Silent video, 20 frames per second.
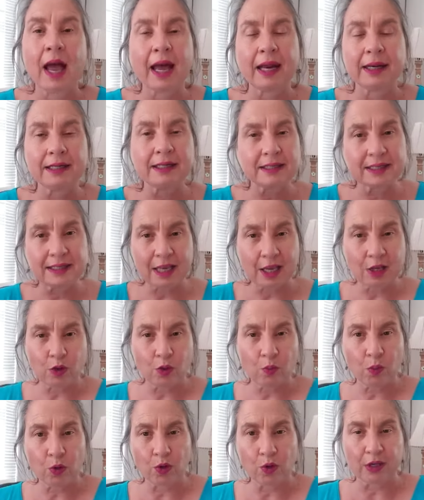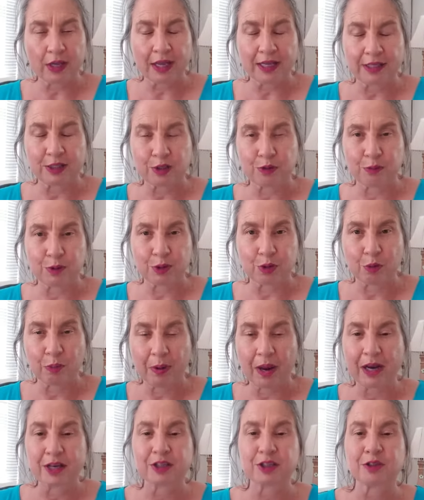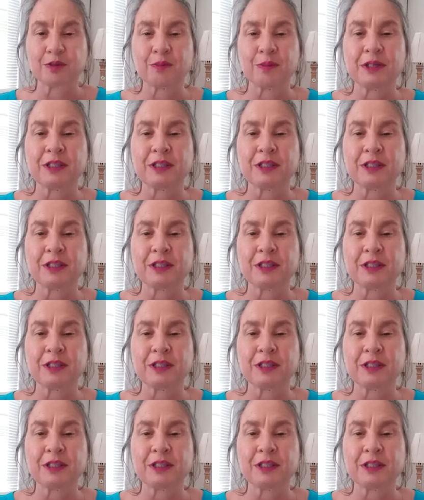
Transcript: I didn't say your work has to be your passion,